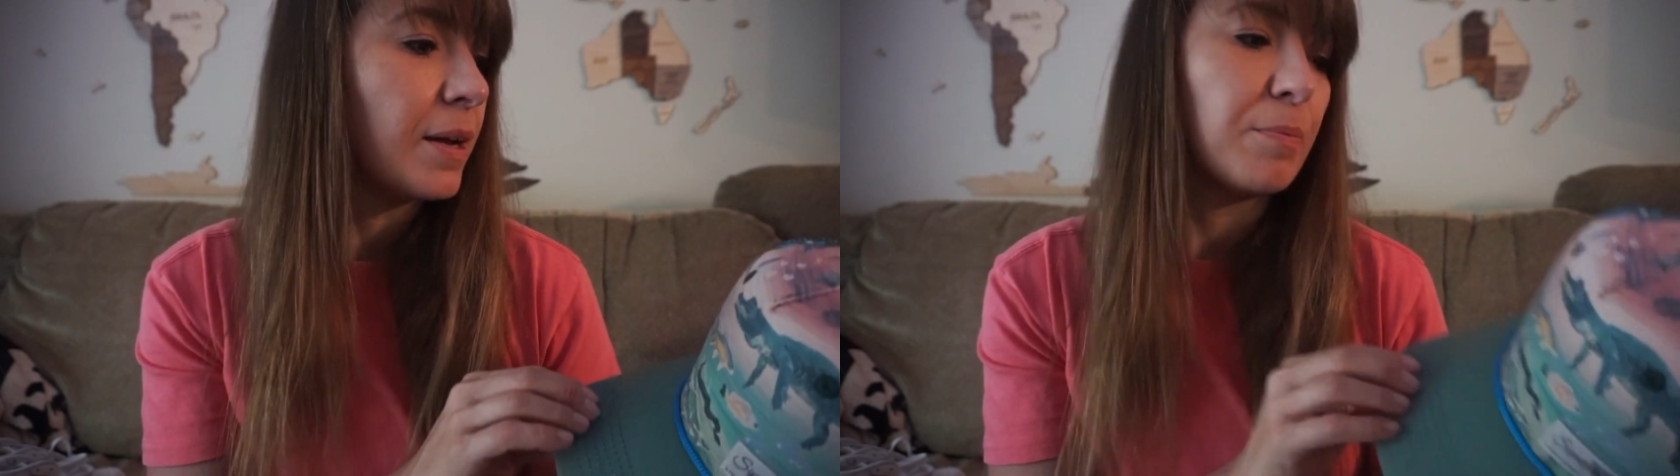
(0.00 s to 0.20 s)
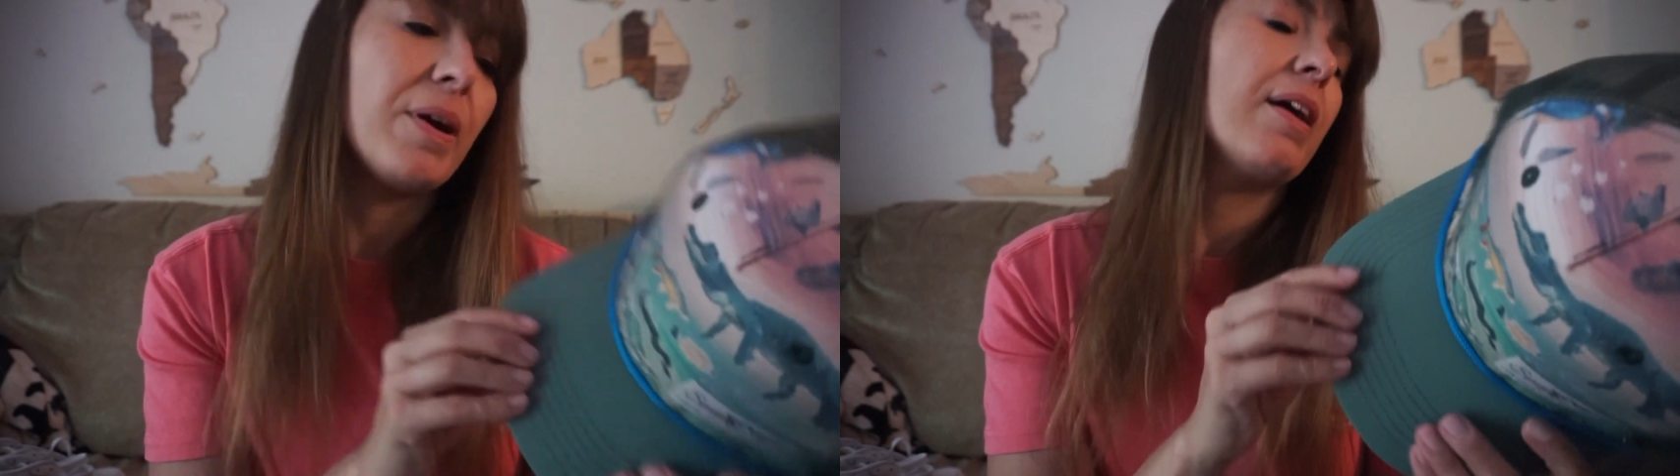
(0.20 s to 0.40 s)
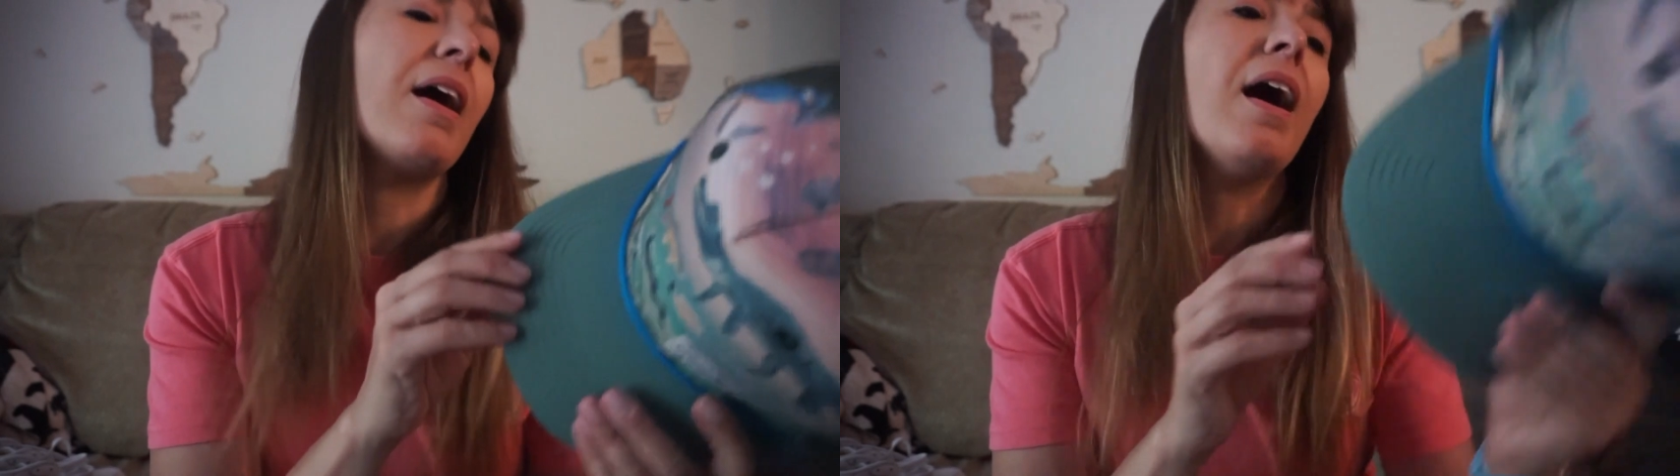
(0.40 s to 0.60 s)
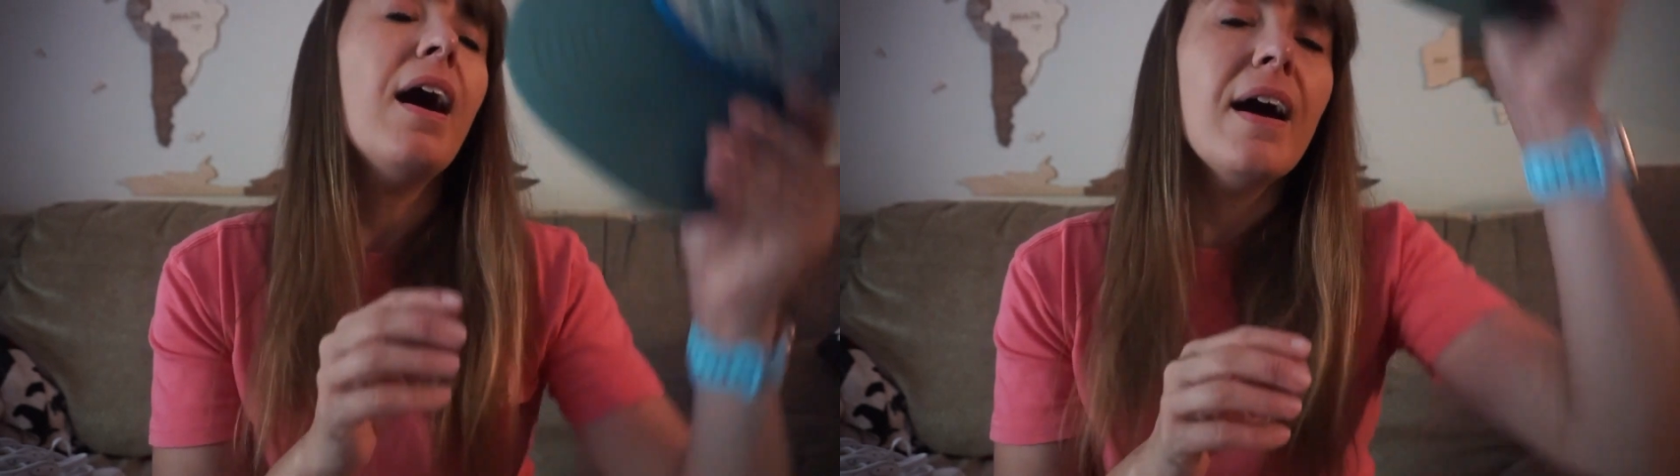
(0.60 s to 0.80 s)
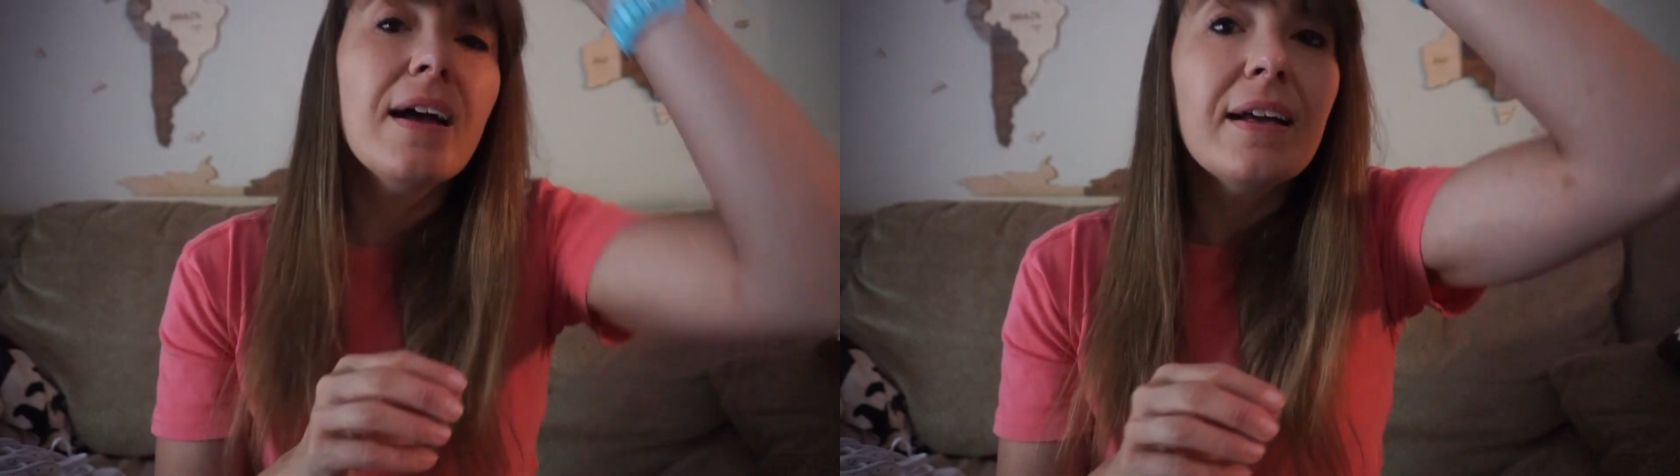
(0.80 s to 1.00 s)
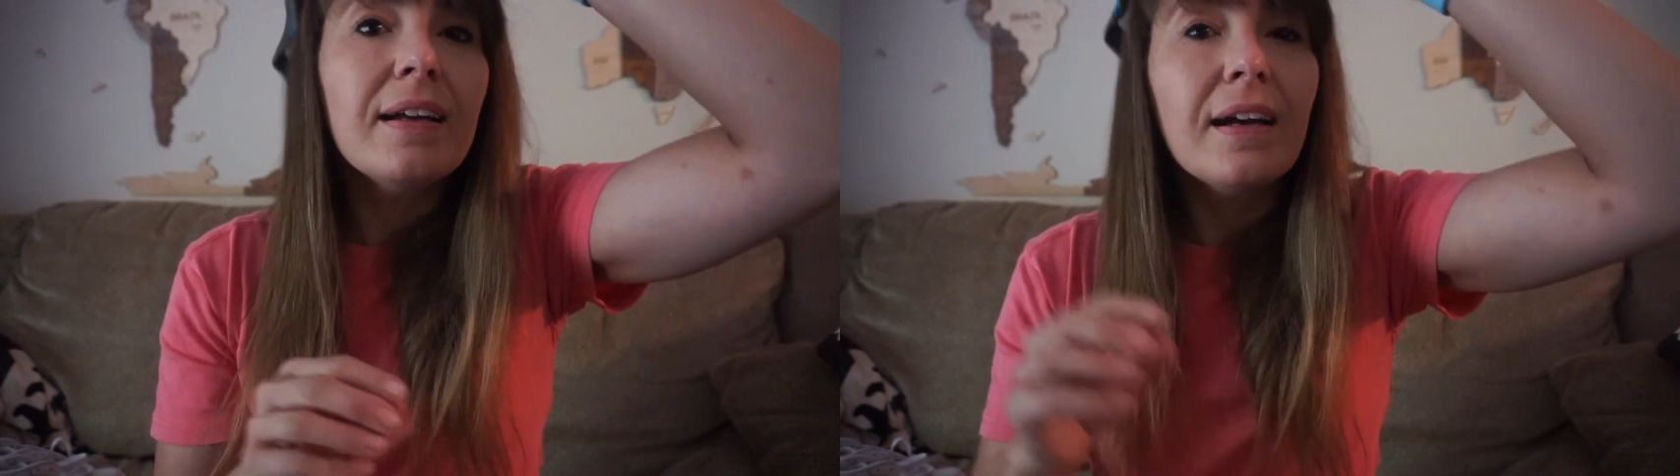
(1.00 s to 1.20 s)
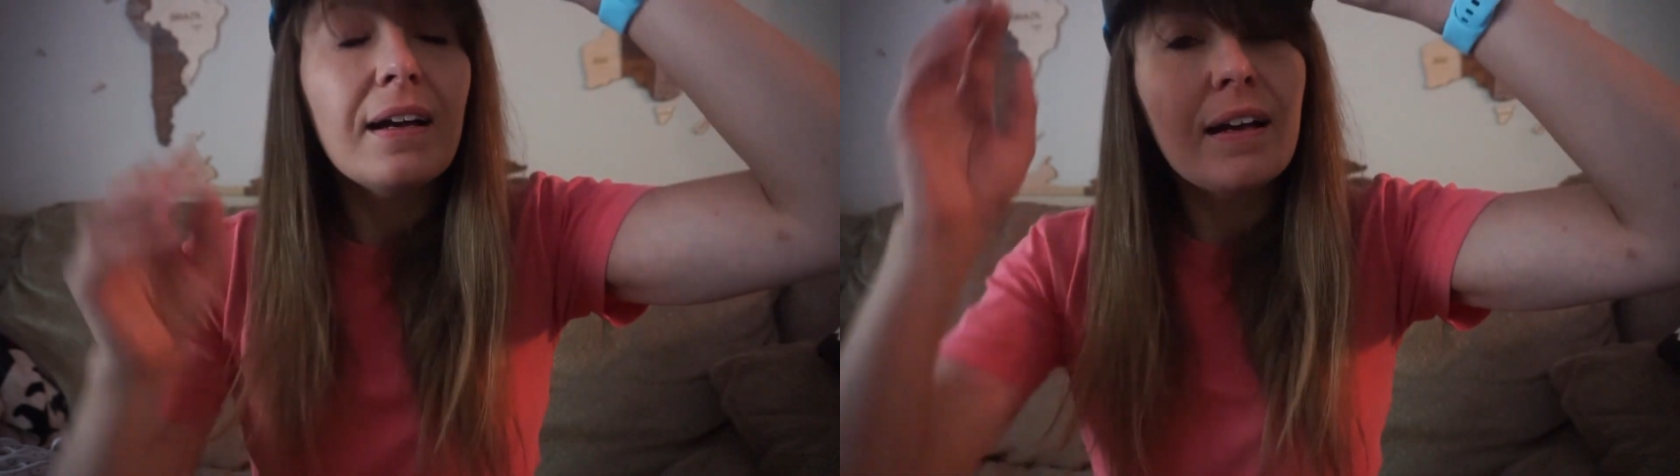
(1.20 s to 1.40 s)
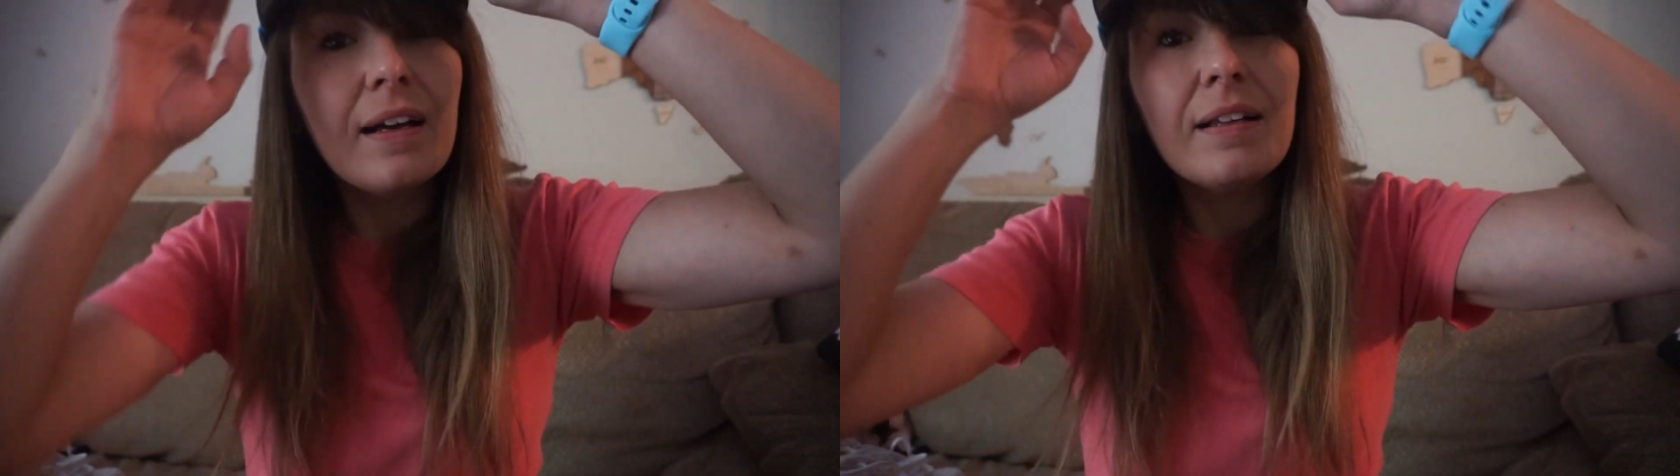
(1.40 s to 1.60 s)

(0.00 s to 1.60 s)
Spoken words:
But I